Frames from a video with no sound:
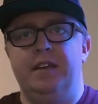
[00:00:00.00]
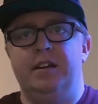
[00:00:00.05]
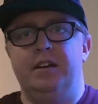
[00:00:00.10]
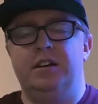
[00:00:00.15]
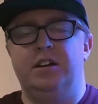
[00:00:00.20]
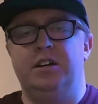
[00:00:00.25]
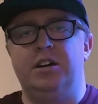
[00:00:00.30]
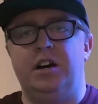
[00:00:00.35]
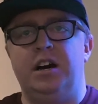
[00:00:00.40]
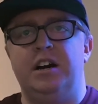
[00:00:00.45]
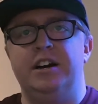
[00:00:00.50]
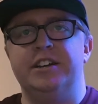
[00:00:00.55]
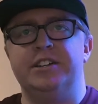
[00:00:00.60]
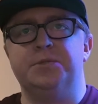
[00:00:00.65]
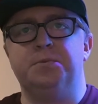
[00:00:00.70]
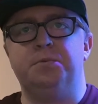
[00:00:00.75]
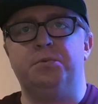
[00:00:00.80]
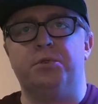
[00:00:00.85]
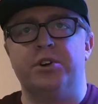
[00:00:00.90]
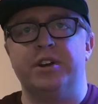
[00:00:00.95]
God
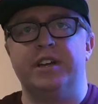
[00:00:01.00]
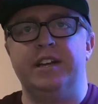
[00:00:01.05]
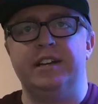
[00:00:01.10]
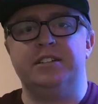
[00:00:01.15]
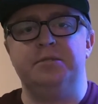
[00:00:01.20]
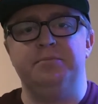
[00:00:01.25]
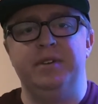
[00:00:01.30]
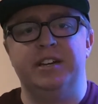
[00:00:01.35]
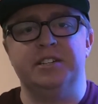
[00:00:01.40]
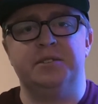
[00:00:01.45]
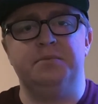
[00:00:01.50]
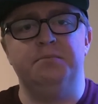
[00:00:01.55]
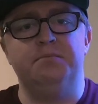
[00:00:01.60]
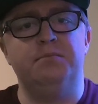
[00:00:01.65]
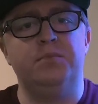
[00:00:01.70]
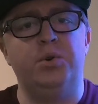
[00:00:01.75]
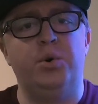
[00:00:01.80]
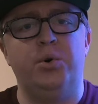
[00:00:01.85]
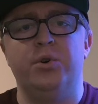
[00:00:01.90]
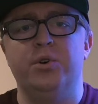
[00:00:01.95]
is working to make us
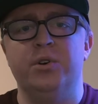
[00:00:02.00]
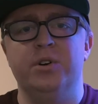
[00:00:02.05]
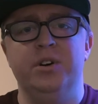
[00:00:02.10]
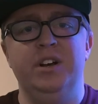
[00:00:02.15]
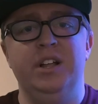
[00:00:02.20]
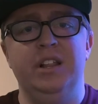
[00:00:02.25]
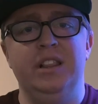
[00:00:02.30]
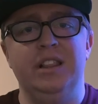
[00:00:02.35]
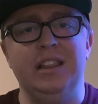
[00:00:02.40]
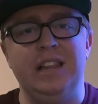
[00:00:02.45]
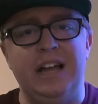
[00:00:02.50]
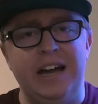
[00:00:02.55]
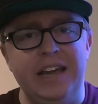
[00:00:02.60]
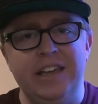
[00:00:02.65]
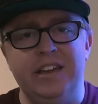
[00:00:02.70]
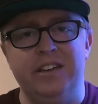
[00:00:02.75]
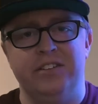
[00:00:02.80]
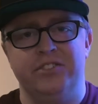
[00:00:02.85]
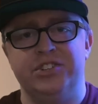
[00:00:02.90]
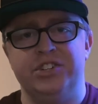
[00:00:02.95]
more
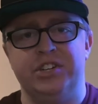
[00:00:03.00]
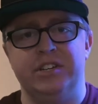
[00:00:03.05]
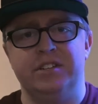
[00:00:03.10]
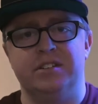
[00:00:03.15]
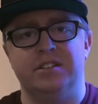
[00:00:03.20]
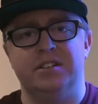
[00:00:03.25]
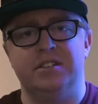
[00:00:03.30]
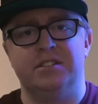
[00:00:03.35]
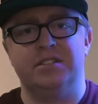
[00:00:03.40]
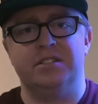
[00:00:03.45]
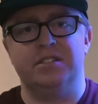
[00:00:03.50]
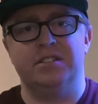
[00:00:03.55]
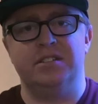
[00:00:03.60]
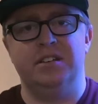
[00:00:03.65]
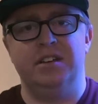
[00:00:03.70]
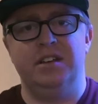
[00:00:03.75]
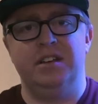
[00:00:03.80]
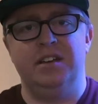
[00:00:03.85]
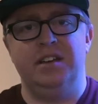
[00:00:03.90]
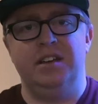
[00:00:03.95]
like Jesus.
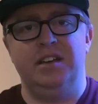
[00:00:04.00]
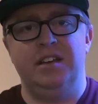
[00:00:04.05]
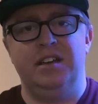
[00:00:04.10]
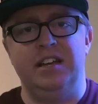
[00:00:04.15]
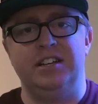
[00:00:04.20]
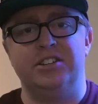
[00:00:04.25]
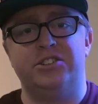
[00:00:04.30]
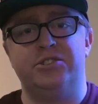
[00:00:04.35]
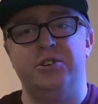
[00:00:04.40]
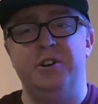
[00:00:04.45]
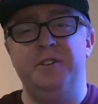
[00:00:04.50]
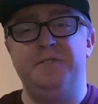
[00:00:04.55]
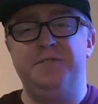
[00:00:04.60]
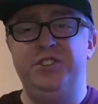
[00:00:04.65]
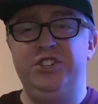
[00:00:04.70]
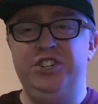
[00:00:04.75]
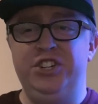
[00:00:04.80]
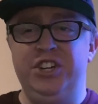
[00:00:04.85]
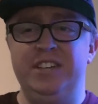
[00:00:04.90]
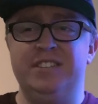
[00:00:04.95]
And so if
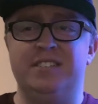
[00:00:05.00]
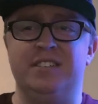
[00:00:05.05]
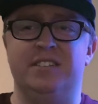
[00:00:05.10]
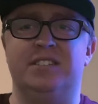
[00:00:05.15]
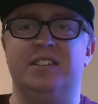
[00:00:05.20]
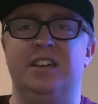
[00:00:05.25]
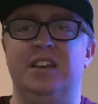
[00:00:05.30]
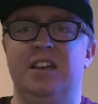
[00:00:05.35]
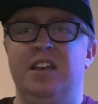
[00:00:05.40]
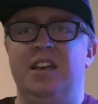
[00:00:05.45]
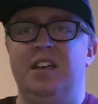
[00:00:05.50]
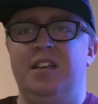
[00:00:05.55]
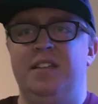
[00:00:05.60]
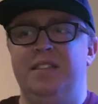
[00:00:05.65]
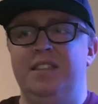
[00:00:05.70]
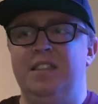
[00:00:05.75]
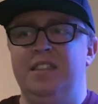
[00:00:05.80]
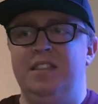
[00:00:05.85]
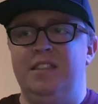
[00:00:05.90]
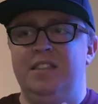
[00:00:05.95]
Jesus,
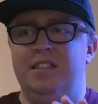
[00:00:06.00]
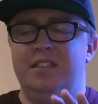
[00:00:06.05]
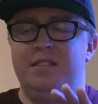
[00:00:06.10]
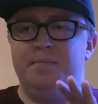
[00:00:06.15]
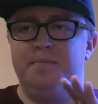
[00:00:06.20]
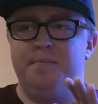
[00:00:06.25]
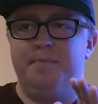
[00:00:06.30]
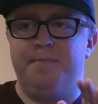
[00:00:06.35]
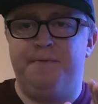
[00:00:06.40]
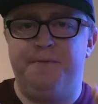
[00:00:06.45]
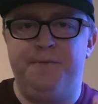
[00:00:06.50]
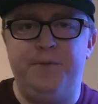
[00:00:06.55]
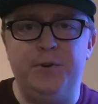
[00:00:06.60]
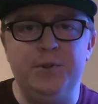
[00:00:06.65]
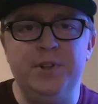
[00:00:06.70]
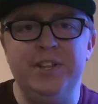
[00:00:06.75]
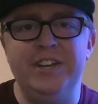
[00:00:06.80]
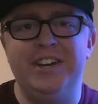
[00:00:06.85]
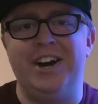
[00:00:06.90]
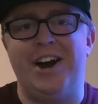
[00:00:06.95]

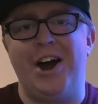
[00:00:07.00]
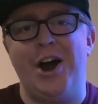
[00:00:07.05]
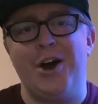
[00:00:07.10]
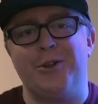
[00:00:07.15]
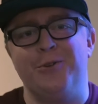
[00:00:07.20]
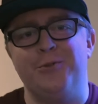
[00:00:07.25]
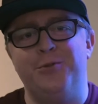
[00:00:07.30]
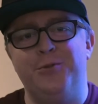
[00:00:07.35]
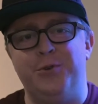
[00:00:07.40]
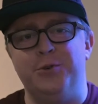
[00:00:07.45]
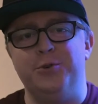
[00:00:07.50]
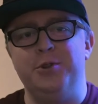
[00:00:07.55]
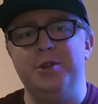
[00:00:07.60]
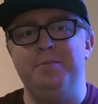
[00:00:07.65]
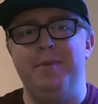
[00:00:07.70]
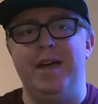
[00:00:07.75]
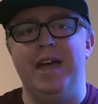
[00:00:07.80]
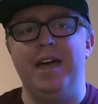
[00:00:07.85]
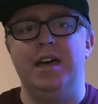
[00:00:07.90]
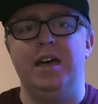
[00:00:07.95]
fully God and fully
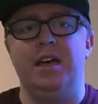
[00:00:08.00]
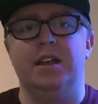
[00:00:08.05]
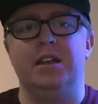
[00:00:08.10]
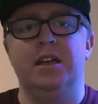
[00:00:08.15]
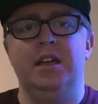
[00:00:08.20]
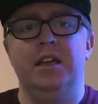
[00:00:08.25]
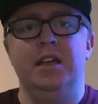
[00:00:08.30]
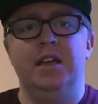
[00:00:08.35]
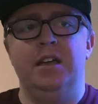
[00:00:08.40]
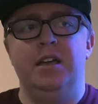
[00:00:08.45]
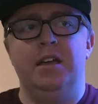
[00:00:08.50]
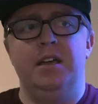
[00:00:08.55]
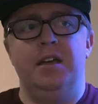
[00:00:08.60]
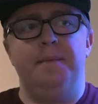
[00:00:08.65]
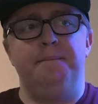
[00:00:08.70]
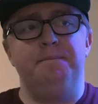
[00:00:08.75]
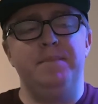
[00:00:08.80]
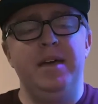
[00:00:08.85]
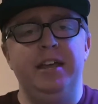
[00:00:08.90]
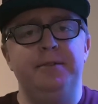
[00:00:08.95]
man,
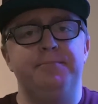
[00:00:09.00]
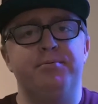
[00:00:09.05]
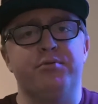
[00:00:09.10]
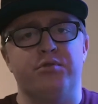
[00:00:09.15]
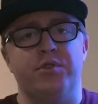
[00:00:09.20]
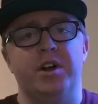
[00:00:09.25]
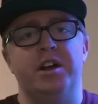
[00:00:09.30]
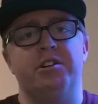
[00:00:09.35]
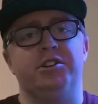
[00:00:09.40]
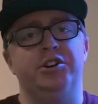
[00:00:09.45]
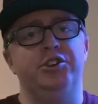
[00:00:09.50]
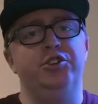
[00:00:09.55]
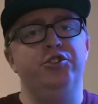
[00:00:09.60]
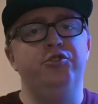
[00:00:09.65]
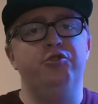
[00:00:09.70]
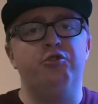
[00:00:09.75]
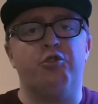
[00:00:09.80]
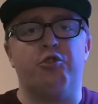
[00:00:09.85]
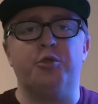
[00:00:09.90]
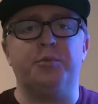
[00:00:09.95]
made prayer a
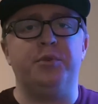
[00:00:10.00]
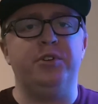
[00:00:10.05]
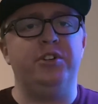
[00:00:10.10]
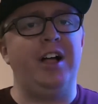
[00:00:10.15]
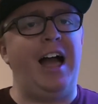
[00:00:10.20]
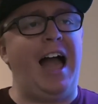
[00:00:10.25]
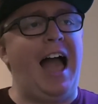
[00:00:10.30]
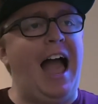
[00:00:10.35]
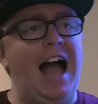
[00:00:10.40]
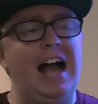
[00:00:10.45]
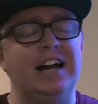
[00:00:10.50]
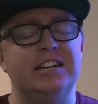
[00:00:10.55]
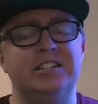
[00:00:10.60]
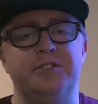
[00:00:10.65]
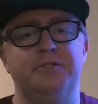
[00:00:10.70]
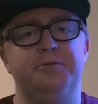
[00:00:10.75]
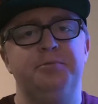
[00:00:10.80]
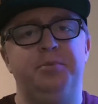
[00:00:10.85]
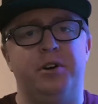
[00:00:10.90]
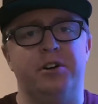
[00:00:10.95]
normal,
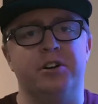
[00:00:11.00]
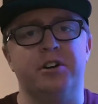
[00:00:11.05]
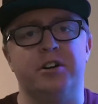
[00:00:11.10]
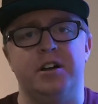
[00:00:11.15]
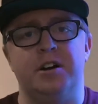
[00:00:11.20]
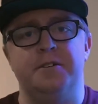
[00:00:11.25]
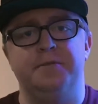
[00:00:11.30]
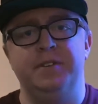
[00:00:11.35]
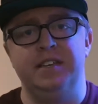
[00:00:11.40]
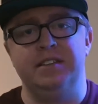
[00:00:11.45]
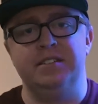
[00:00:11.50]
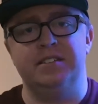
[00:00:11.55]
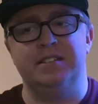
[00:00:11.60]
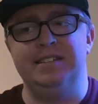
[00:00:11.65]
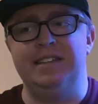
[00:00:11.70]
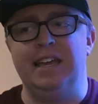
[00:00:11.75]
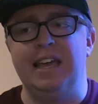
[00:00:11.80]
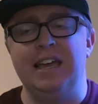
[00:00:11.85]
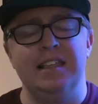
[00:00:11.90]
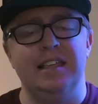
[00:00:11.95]
active part of his
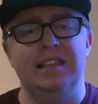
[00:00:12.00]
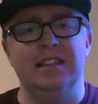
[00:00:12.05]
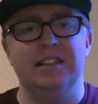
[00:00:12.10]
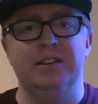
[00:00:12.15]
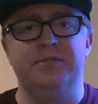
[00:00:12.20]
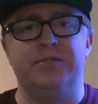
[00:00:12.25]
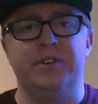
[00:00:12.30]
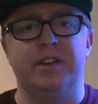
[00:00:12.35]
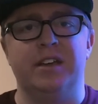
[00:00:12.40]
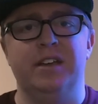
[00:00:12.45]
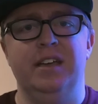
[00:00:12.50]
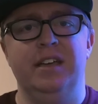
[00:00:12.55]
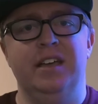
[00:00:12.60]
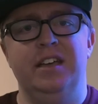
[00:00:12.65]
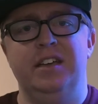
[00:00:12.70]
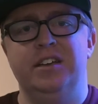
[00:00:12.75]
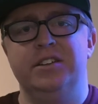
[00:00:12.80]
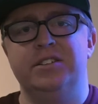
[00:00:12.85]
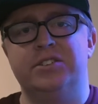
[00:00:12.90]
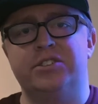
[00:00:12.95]
daily living,
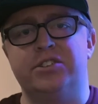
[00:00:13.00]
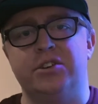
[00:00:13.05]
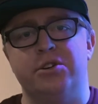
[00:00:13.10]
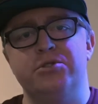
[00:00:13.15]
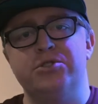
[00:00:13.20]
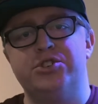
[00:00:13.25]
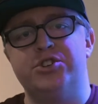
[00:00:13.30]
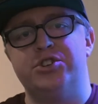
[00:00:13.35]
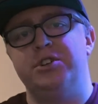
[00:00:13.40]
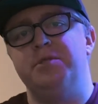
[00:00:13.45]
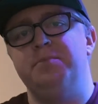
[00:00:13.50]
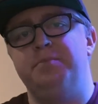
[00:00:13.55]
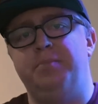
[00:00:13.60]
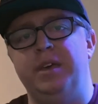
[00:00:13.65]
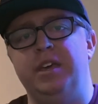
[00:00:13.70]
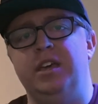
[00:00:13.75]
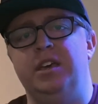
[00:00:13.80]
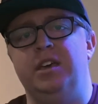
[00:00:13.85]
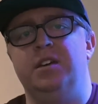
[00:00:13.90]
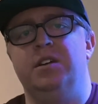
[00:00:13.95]
so should it
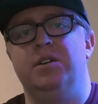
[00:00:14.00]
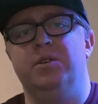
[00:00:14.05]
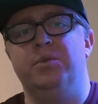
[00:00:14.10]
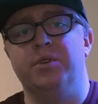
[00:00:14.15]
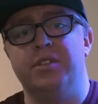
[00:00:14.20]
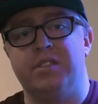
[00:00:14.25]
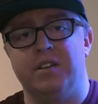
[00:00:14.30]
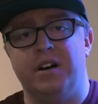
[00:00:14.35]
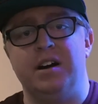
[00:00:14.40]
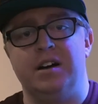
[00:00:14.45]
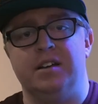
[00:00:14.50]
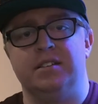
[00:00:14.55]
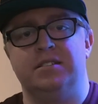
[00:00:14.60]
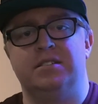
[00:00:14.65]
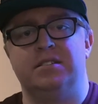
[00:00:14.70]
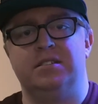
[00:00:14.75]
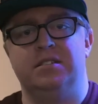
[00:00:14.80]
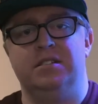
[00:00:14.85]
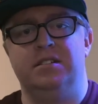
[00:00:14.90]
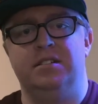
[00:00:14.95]
be with
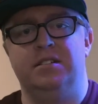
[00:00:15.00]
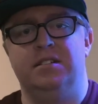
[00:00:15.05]
us.